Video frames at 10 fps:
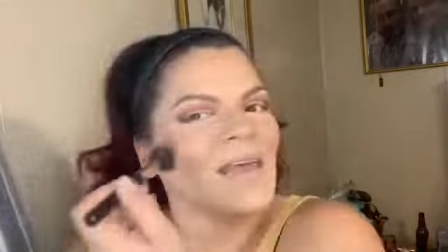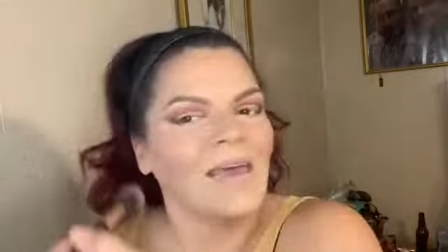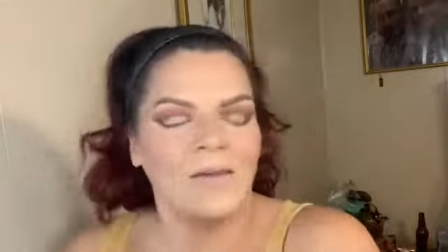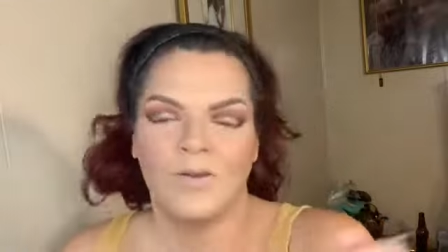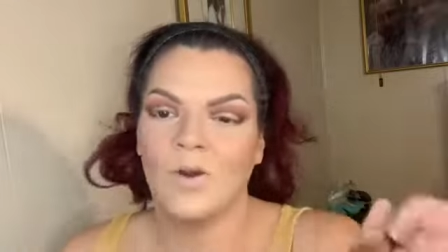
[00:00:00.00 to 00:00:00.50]

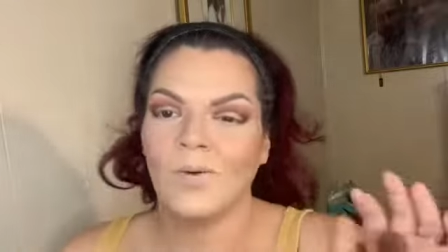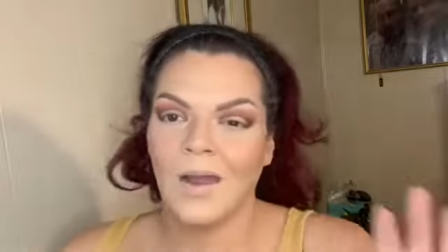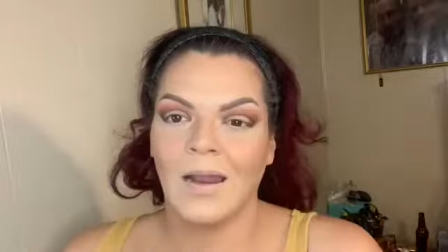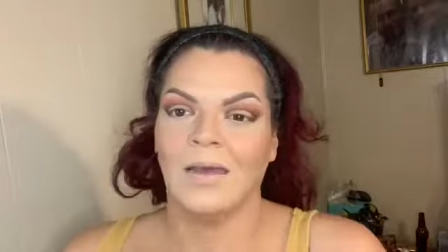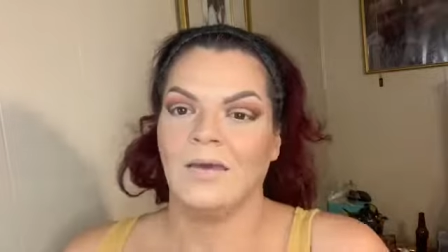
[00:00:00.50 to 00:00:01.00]
And you know why
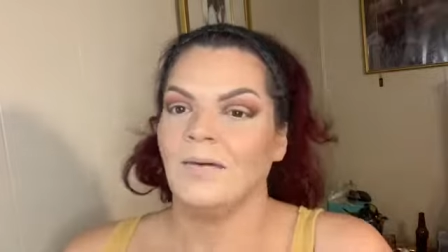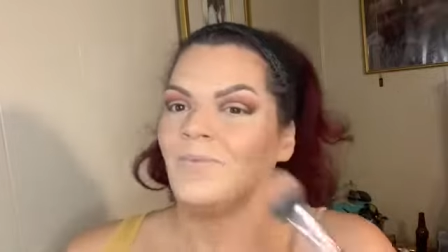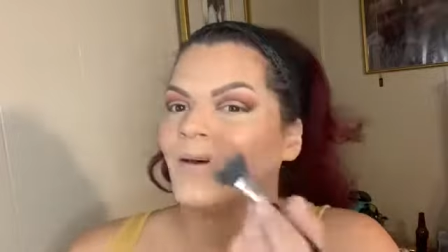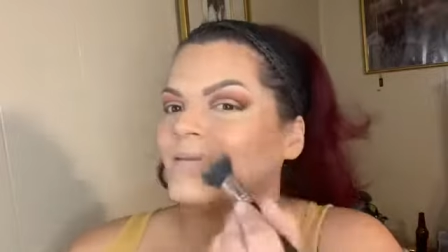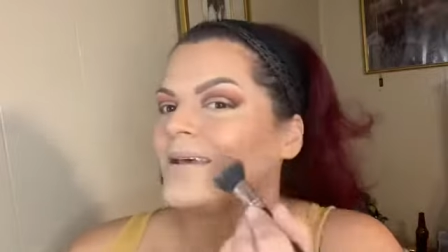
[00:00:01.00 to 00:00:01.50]
I like it?
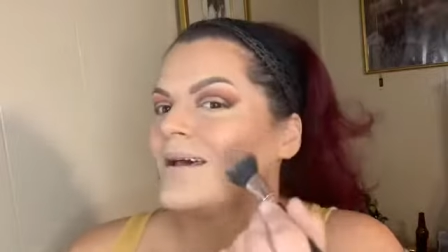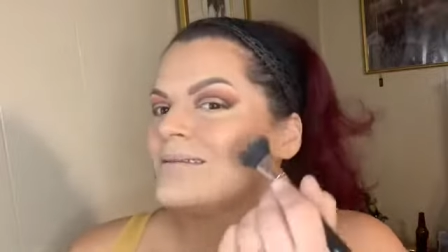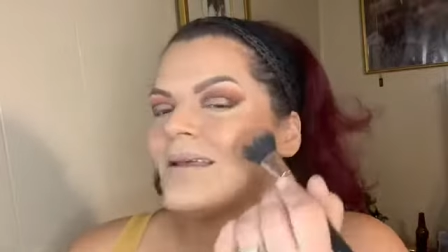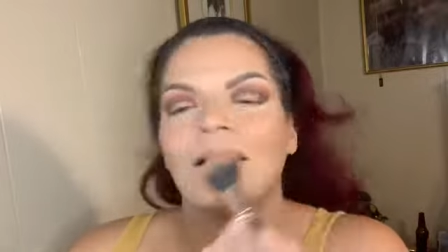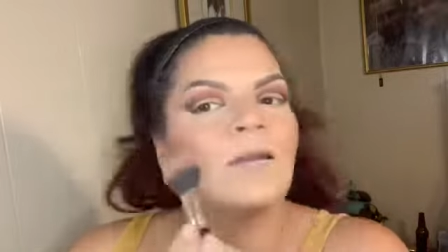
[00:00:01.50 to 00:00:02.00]
Because it
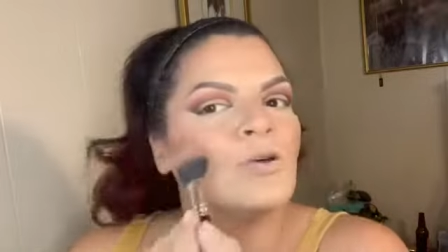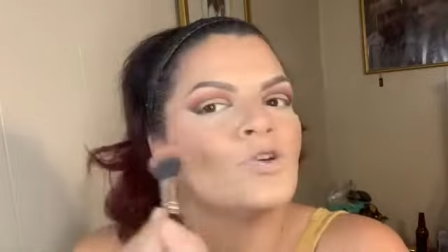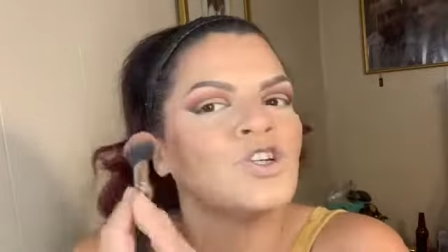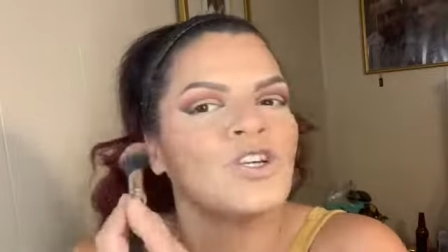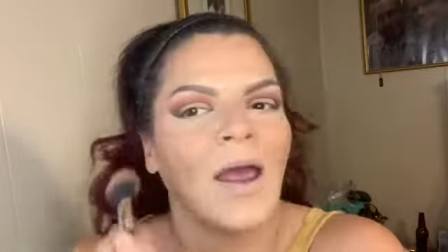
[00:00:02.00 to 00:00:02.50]
has like a little
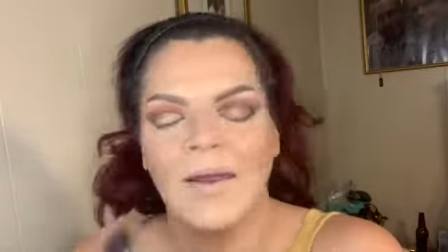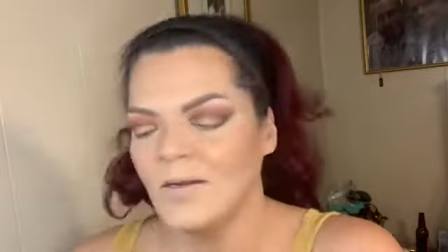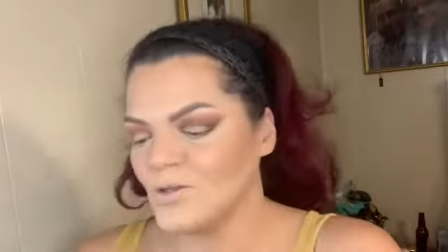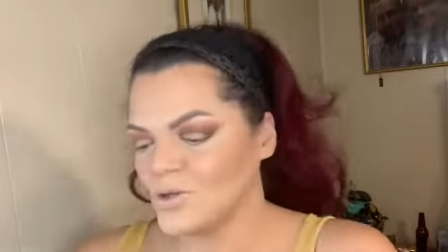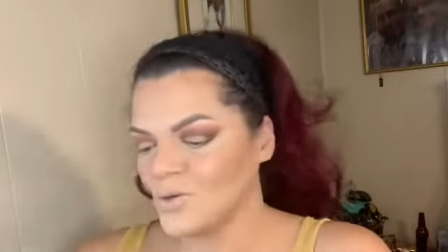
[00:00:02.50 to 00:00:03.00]

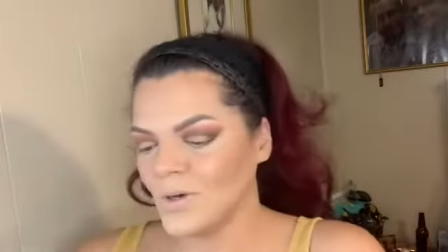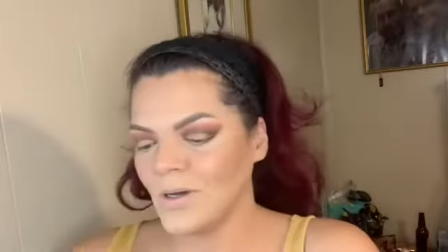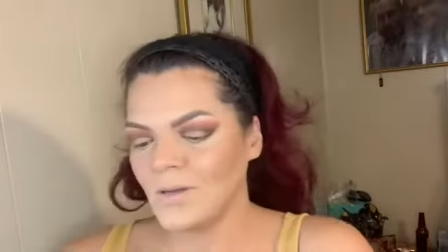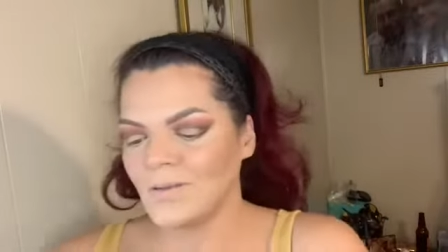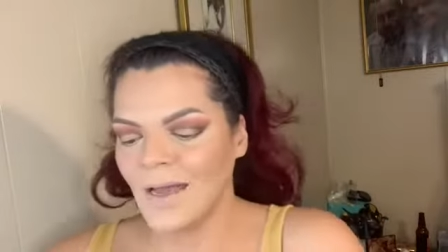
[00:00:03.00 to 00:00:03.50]
shine to it.